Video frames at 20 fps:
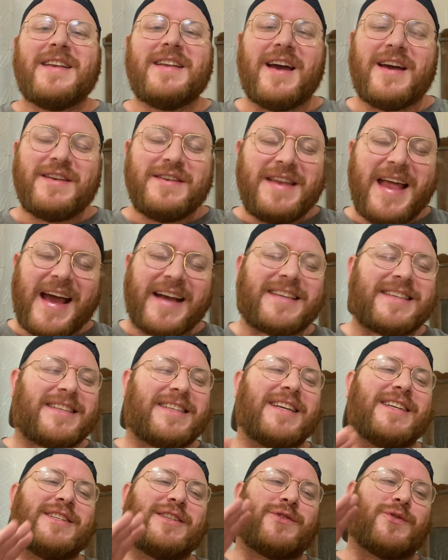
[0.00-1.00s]

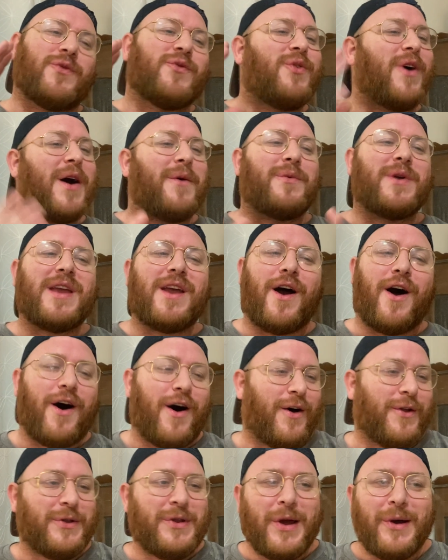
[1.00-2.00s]
Next is what we
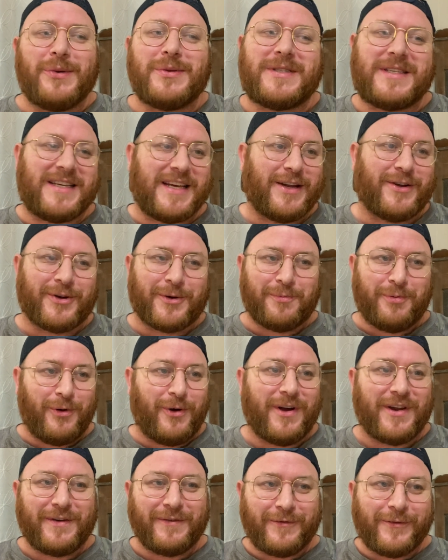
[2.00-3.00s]
all know Cedar
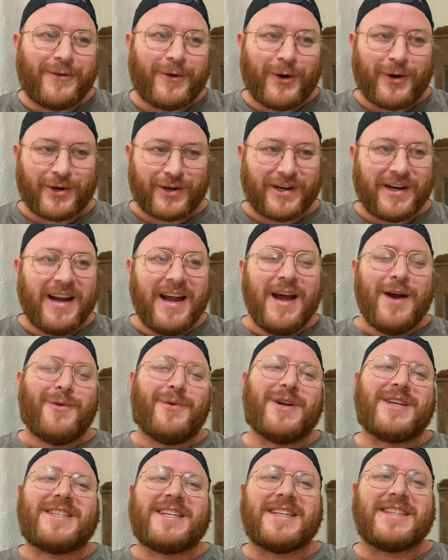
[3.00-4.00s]
Point for,
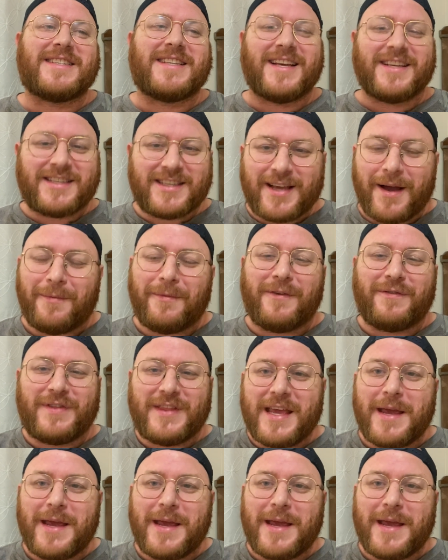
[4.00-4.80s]
which is some of the